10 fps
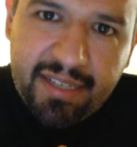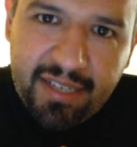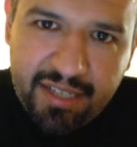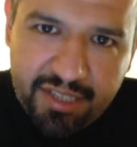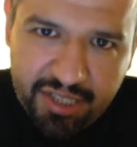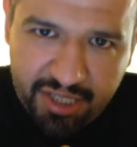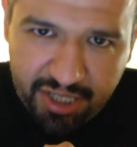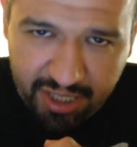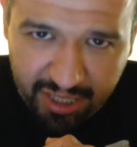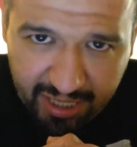
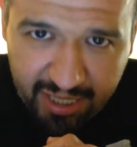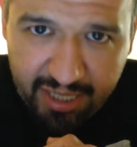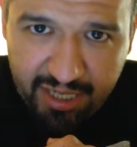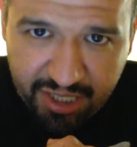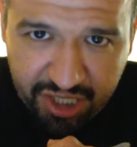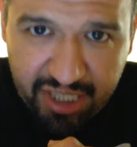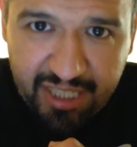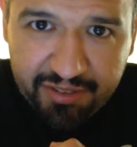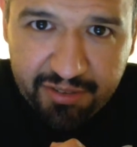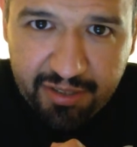she
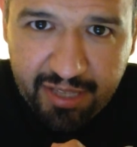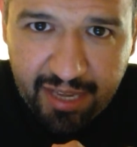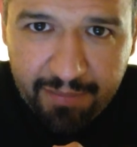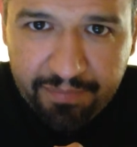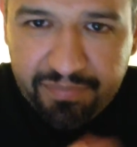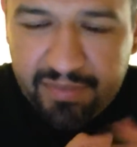leaves it with him,